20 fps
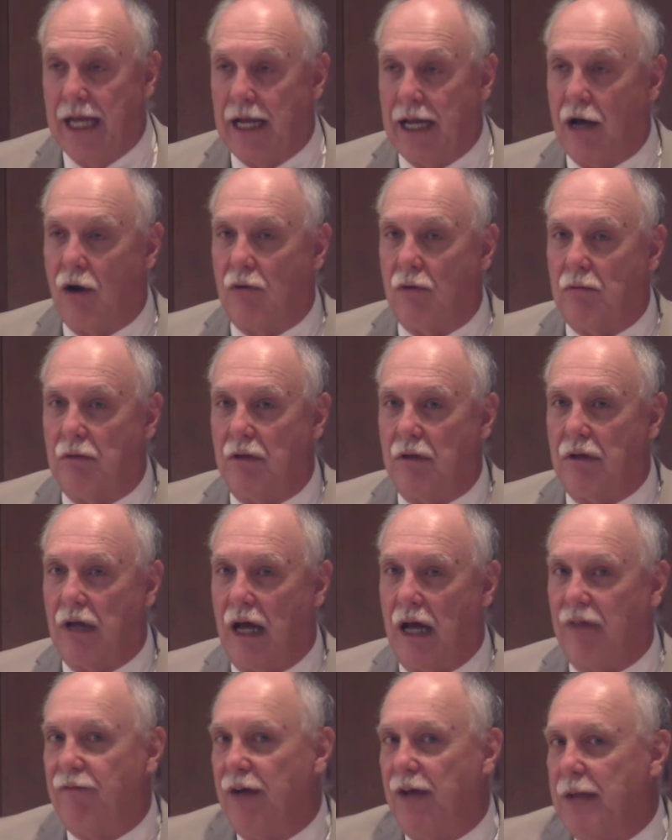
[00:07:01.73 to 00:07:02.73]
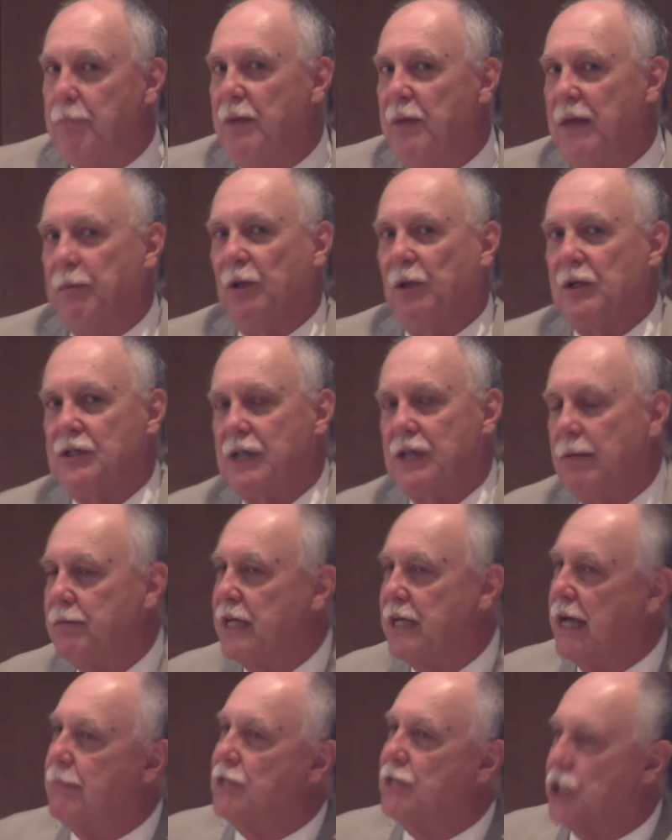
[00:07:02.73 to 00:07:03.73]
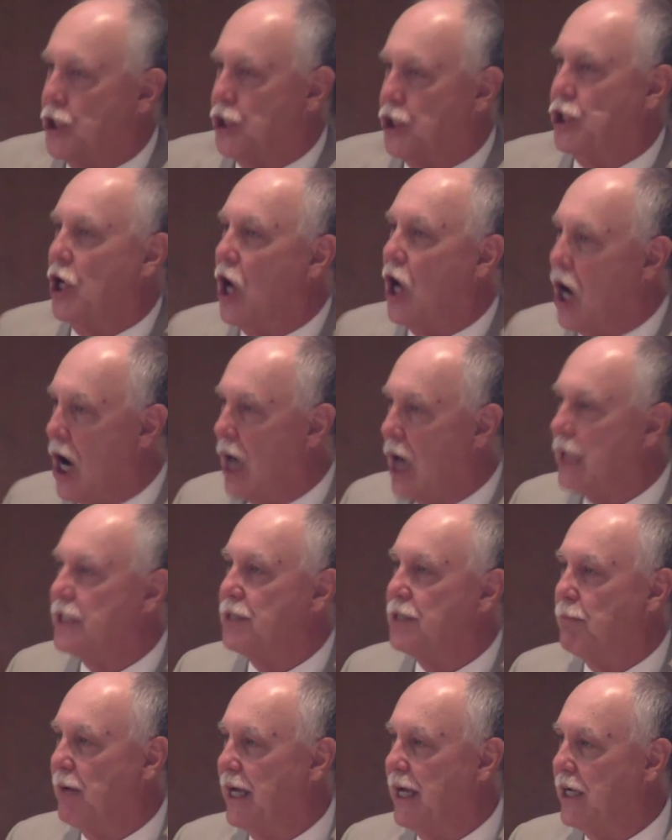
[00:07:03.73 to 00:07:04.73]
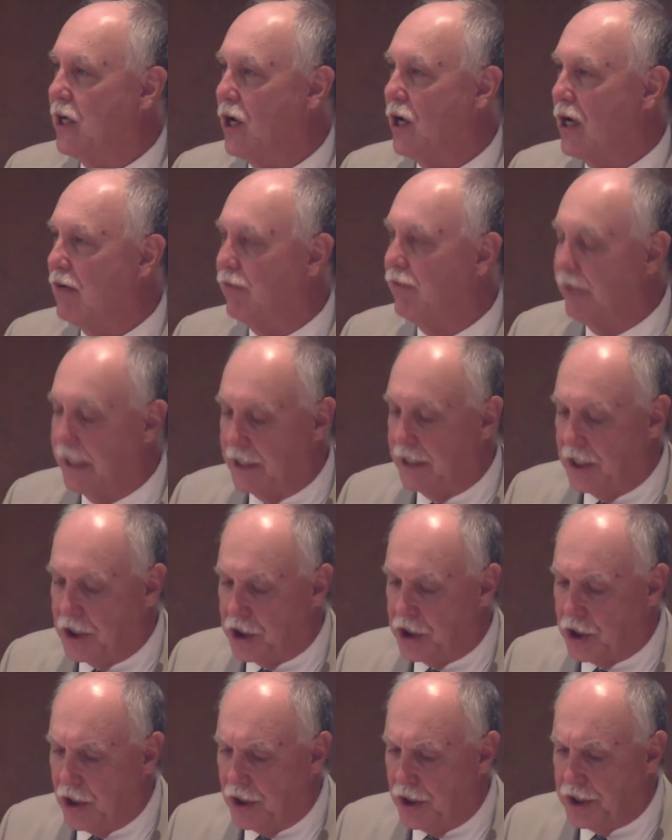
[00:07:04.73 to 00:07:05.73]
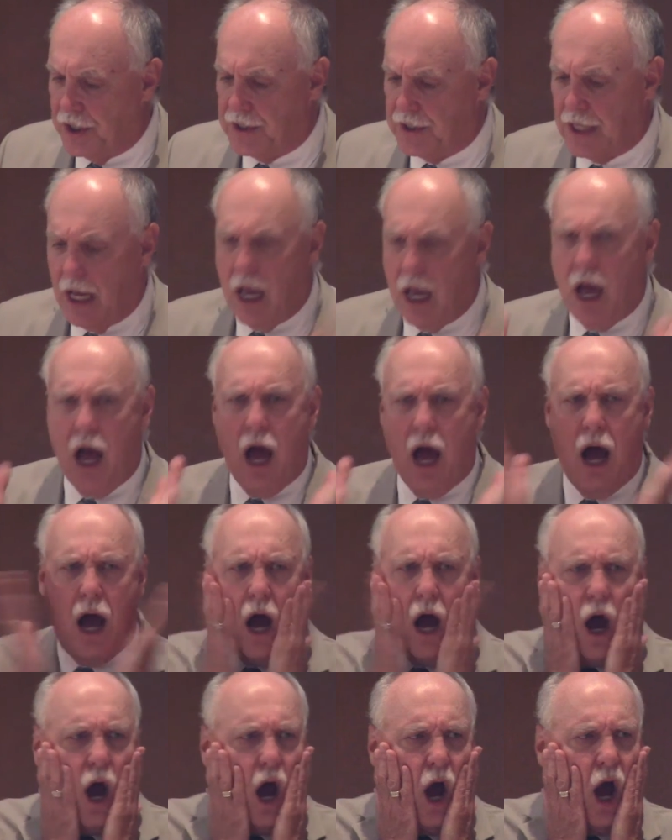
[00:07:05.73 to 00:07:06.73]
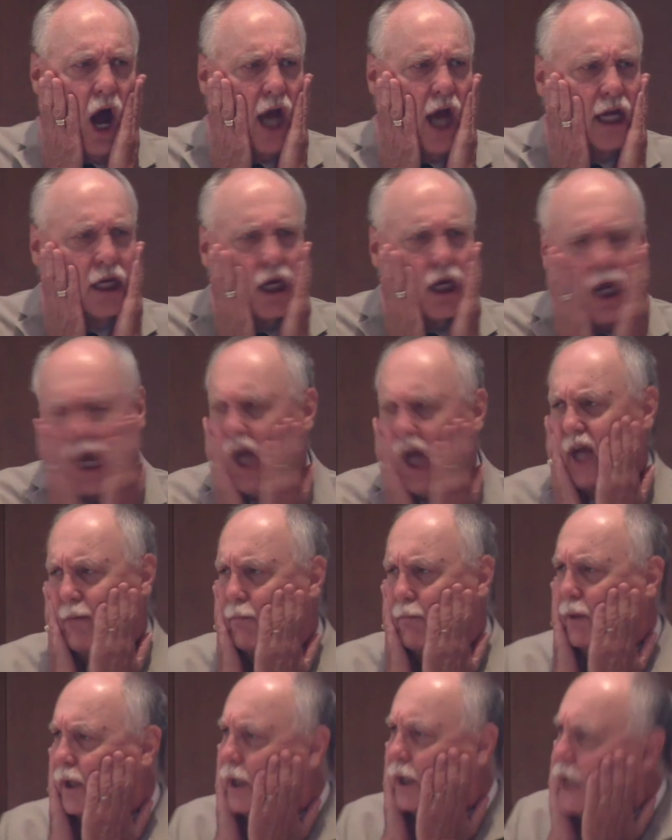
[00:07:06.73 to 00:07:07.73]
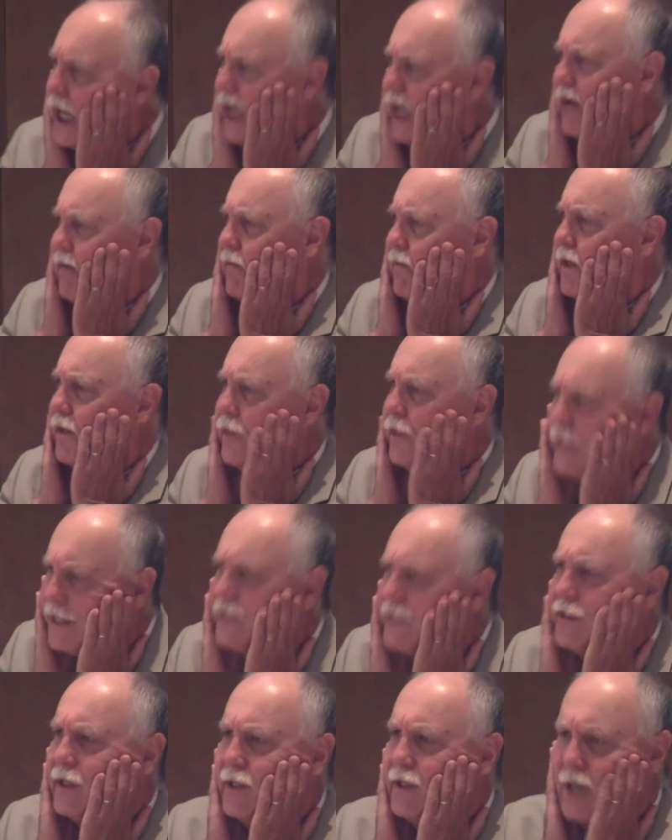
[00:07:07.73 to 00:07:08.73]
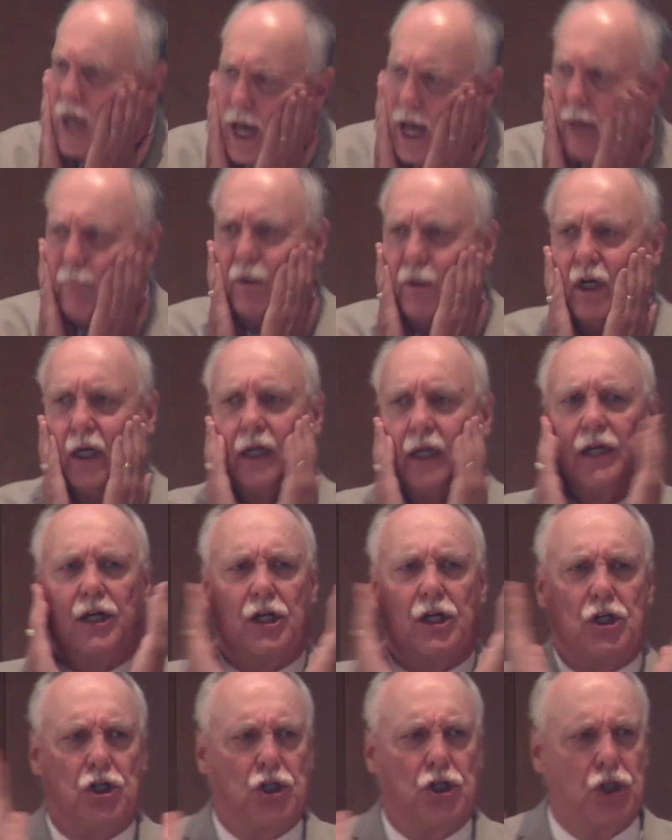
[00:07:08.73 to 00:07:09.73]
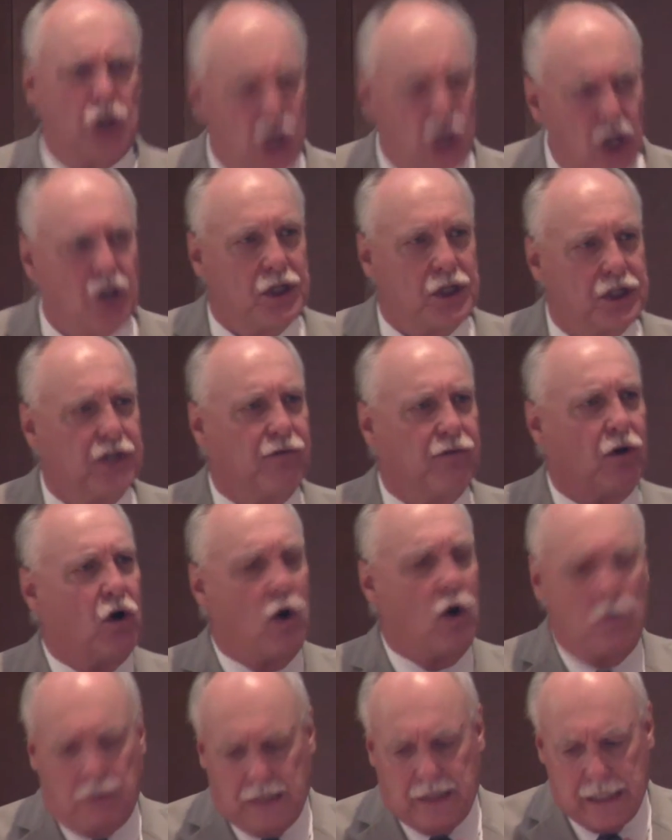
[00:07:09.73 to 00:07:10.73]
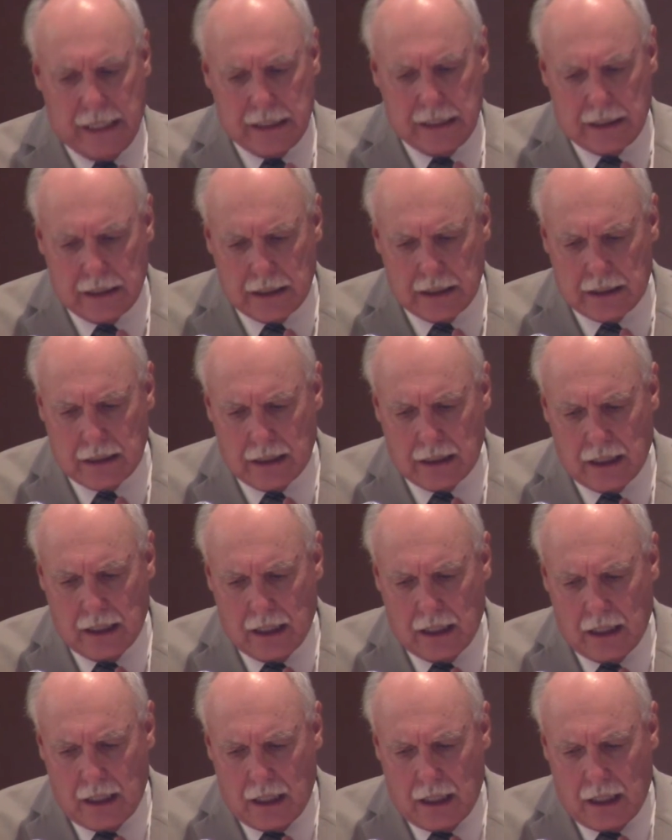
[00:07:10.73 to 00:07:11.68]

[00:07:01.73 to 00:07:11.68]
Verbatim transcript: Now, I find people are sometimes shocked by conflict in churches, I can't believe that this is happening in a church of all places.